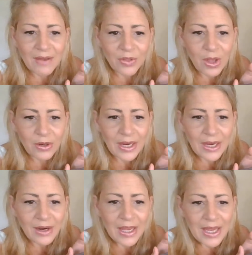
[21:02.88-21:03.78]
have longer
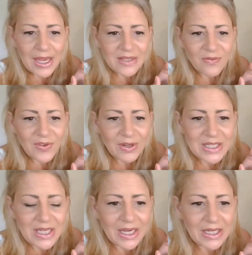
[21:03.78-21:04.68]
hair. It's
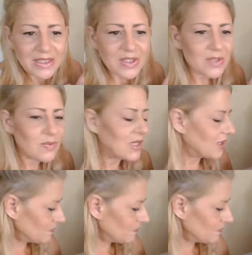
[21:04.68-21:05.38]
very tiny. It's just right